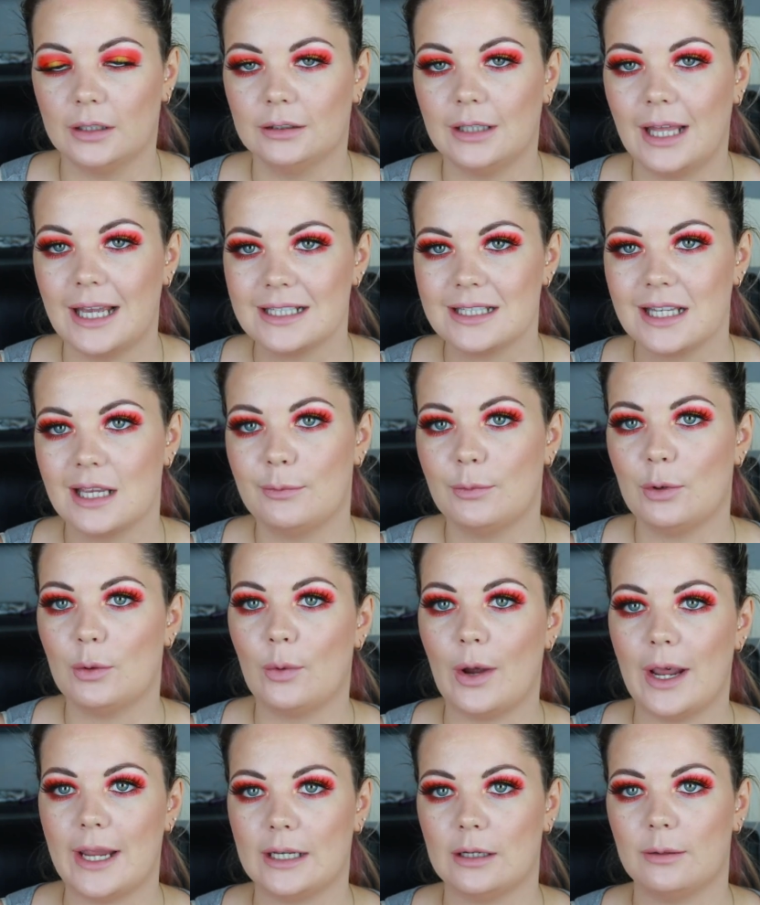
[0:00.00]
Last time we
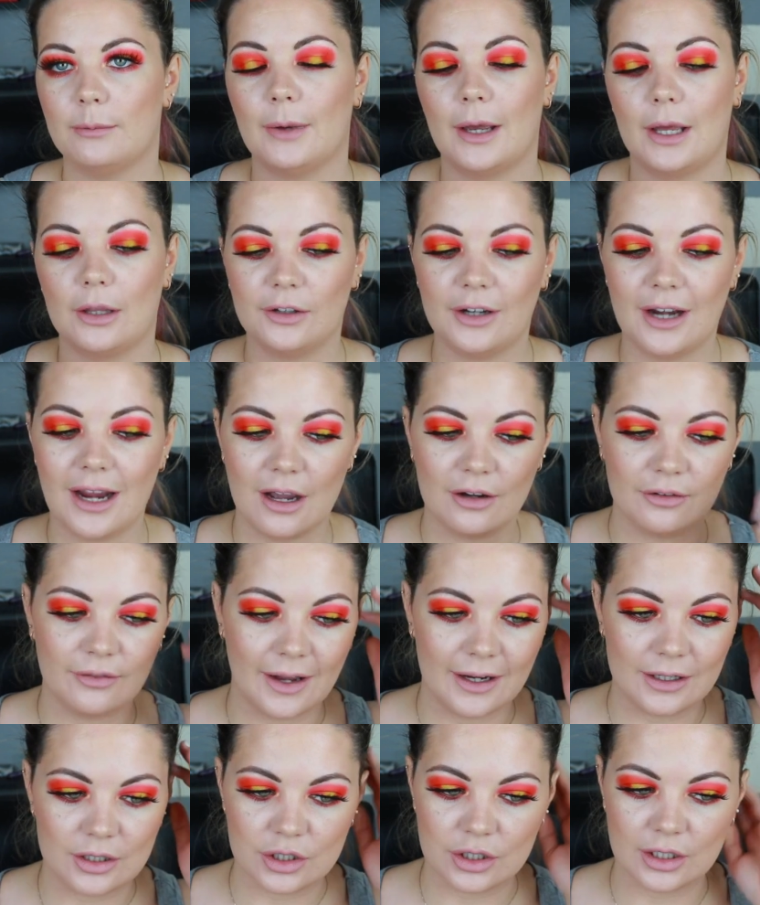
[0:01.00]
went, my other half
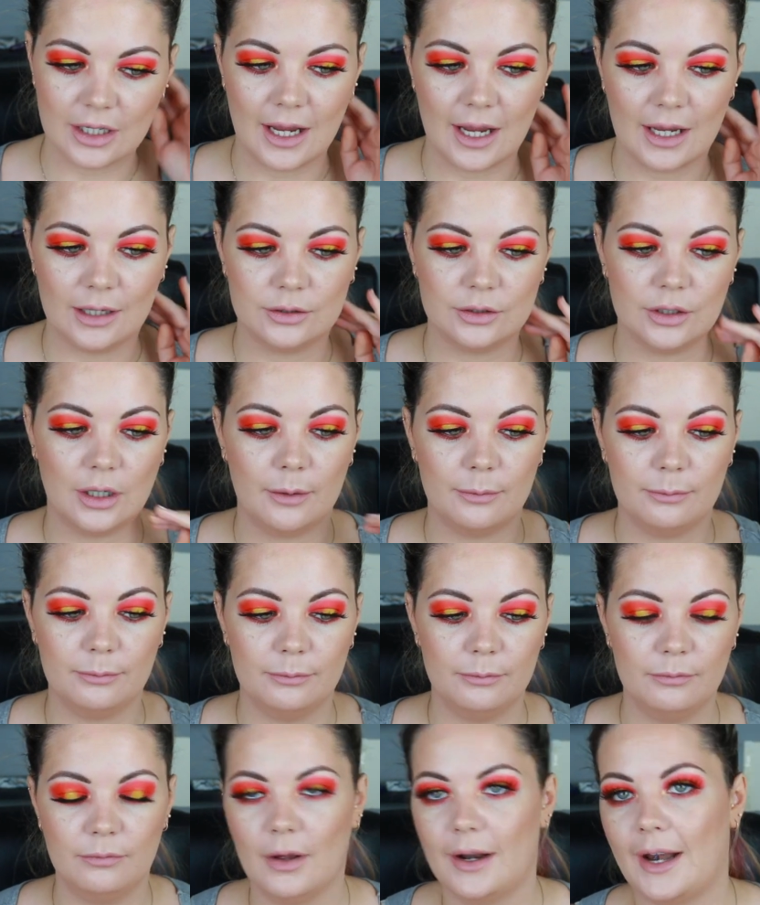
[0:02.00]
actually had a
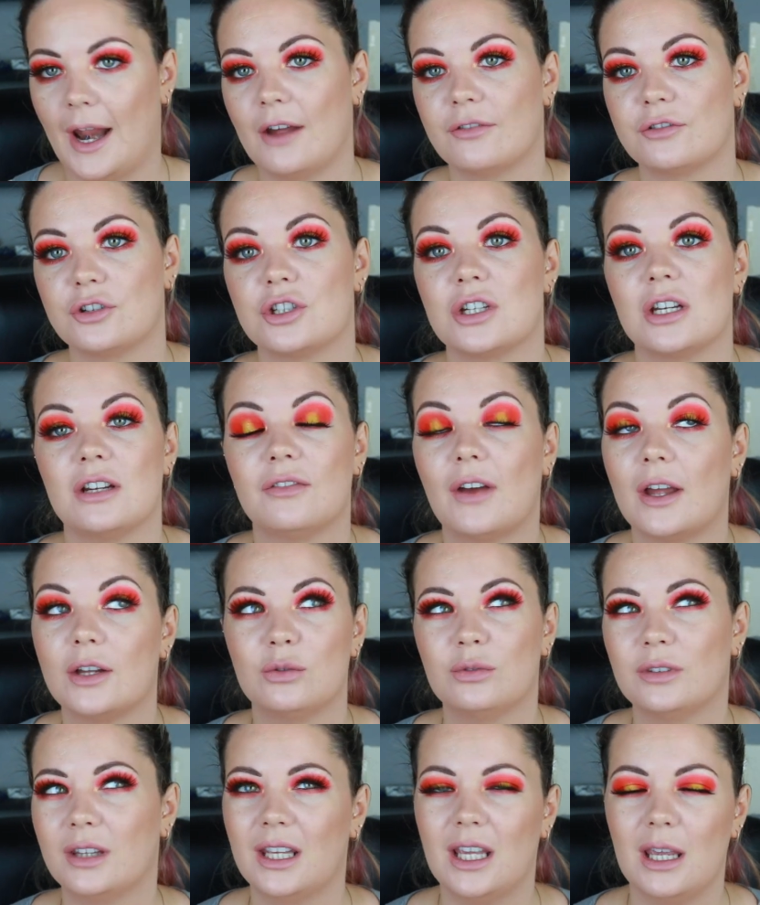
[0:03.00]
an aftershave. I
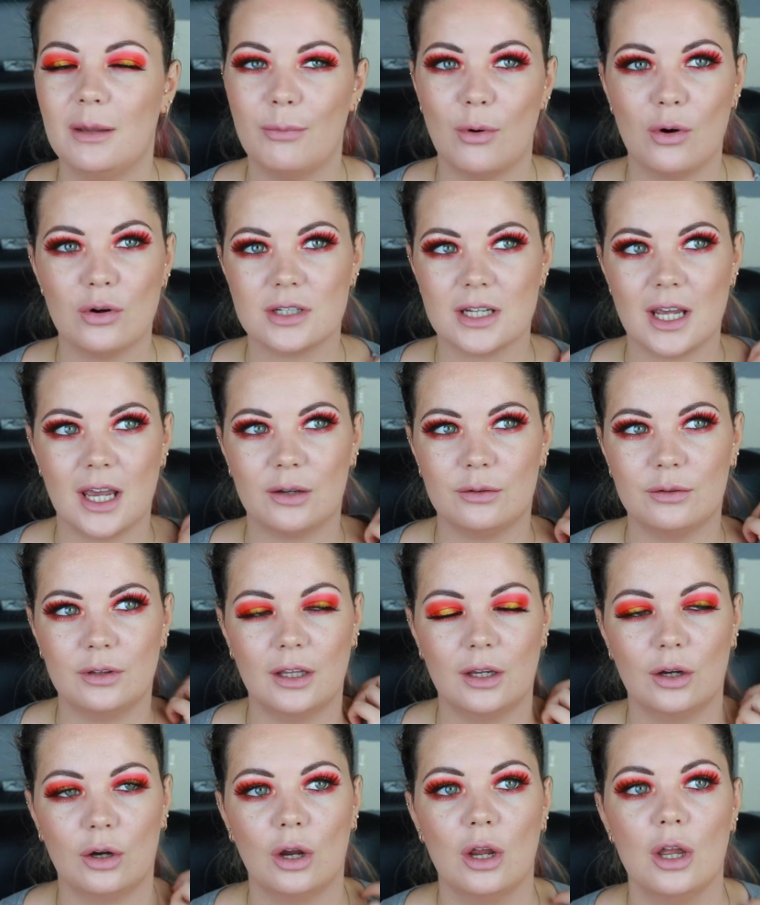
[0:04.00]
don't think he bought it out
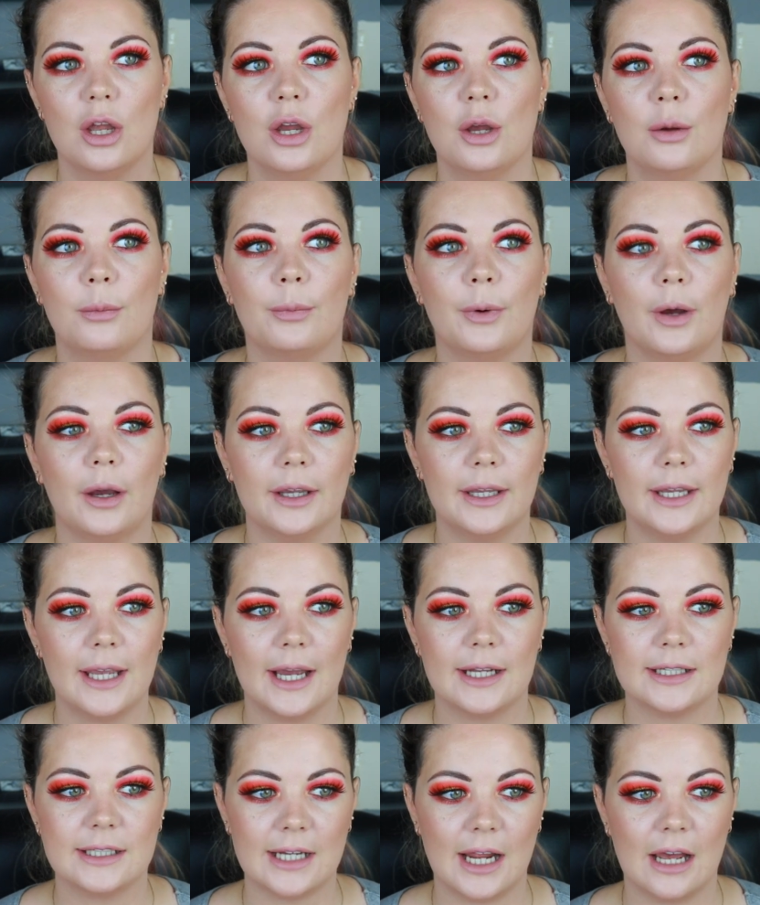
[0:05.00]
there, but he
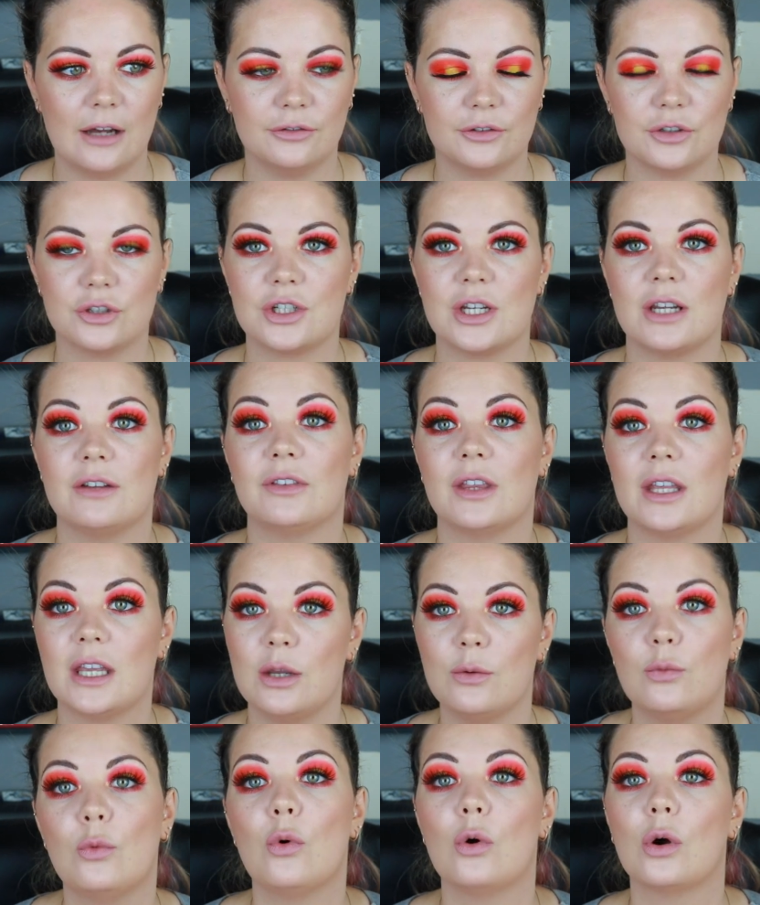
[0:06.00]
had an aftershave that
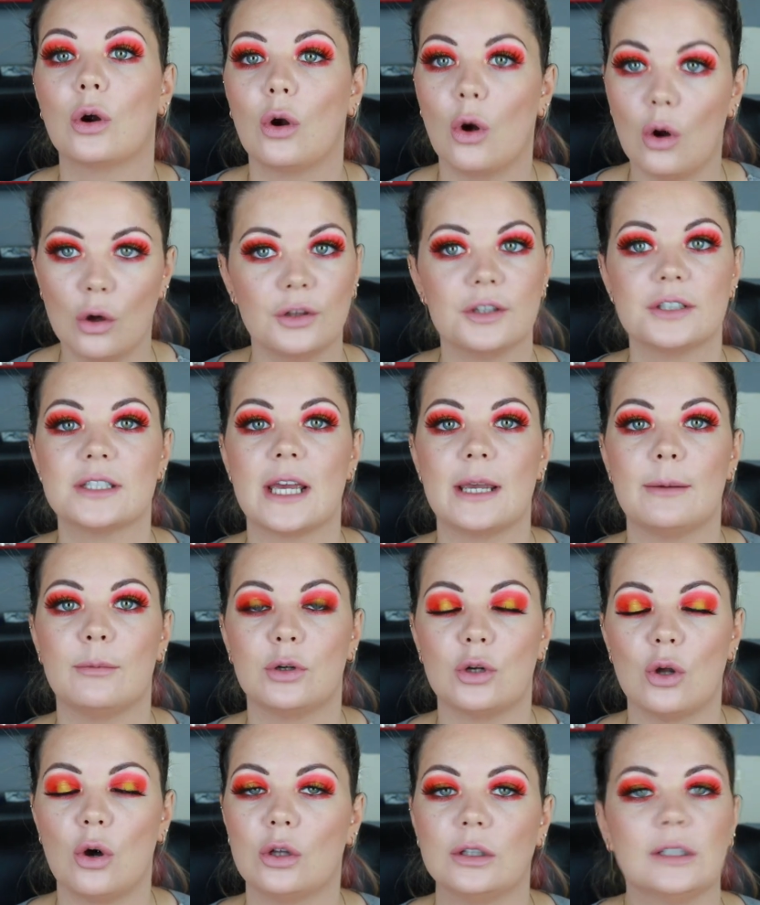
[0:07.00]
he wore all the time
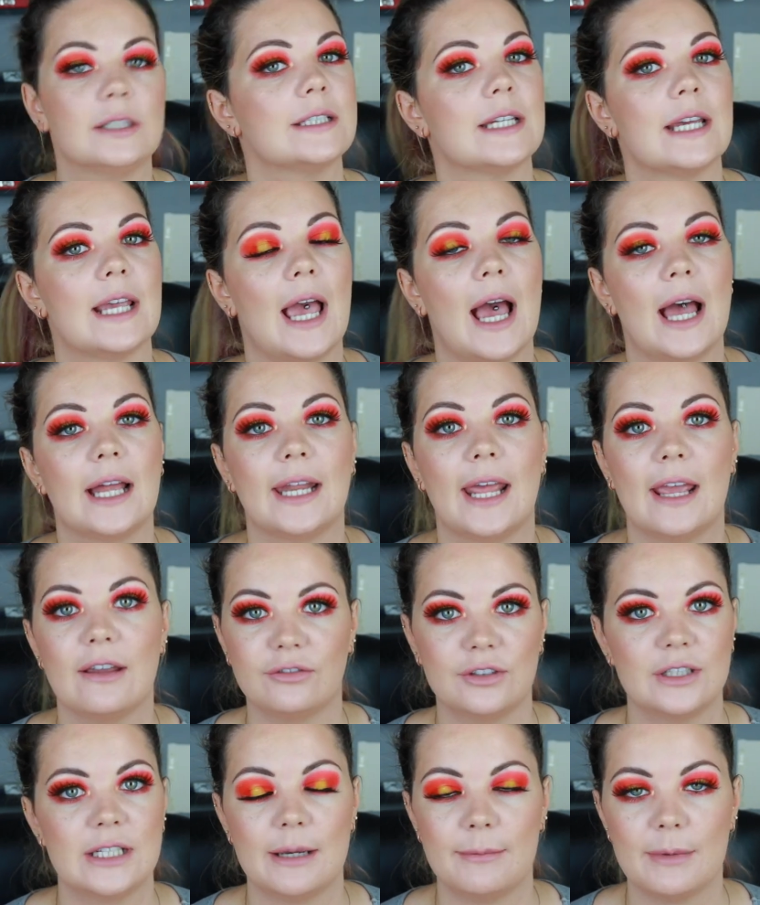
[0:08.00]
on holiday and
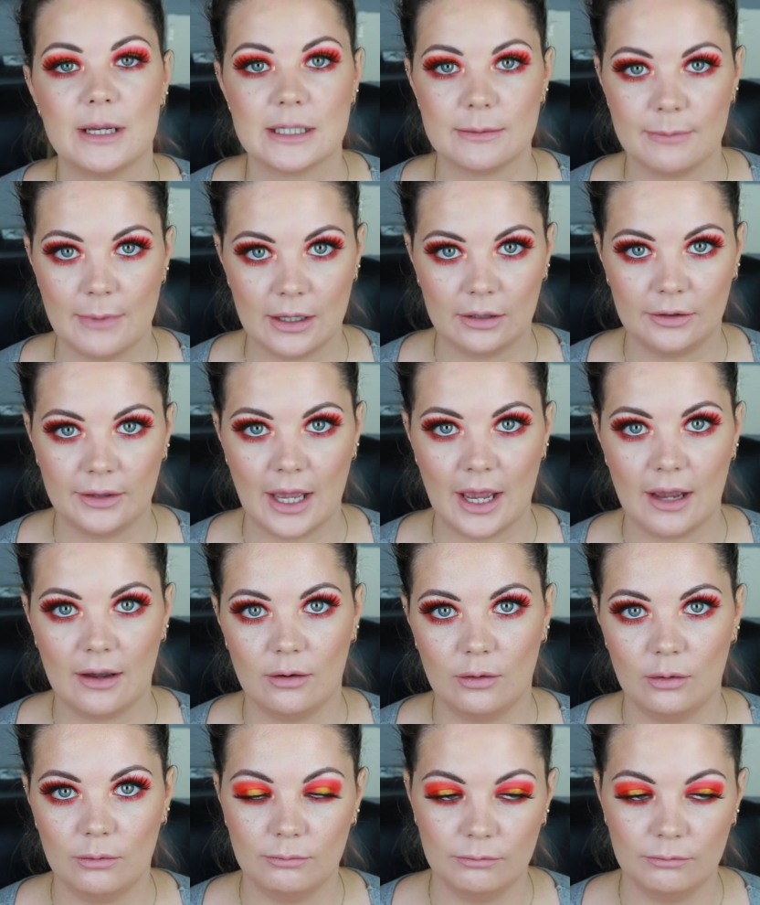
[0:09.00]
every time I smell that,